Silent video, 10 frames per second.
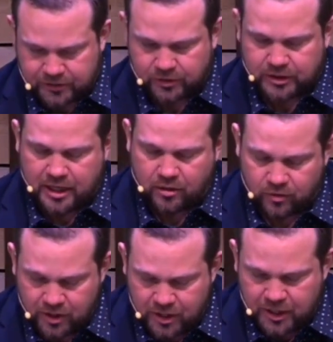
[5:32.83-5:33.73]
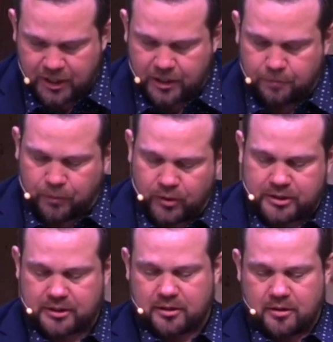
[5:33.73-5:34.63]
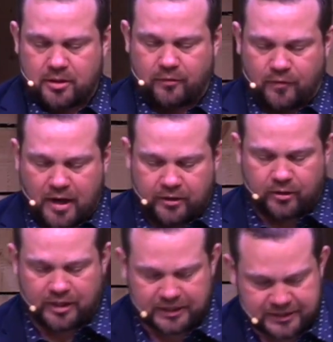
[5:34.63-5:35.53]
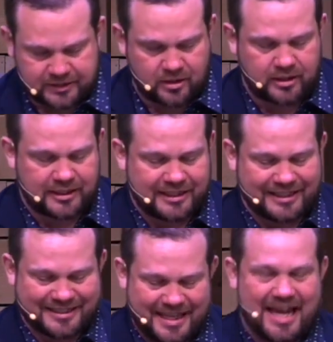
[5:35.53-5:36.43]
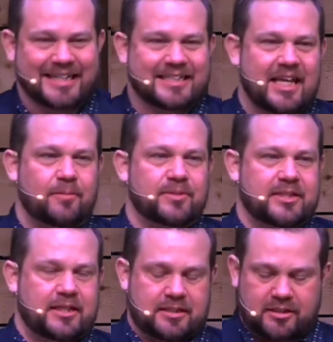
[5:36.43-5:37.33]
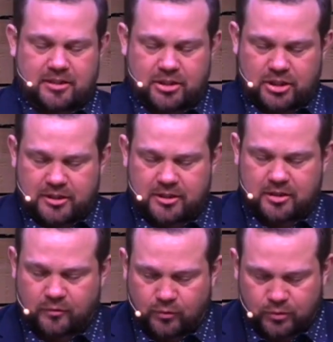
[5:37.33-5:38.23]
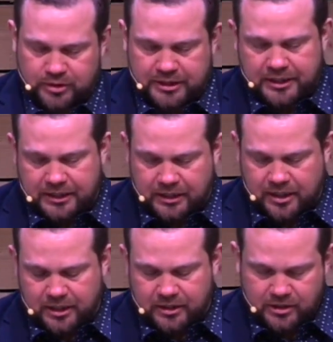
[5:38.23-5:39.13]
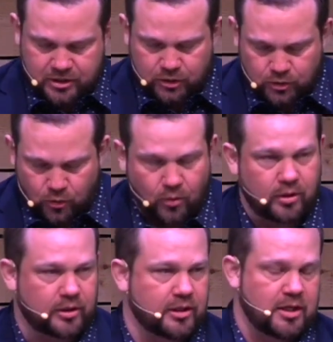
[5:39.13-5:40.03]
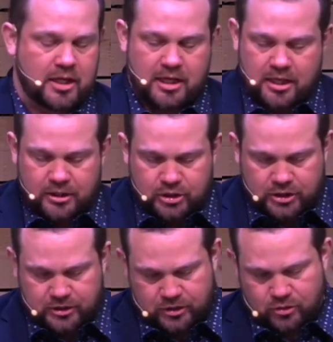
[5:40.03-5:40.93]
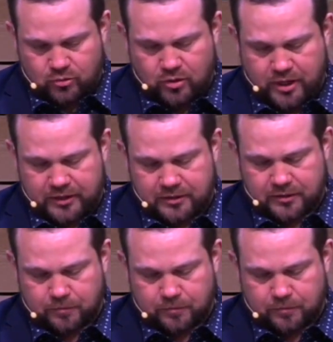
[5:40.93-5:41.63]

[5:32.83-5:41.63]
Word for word: Look at how he puts the Father and the Son in the exact same sentence. Jesus is full deity and he is the Lord Jesus Christ.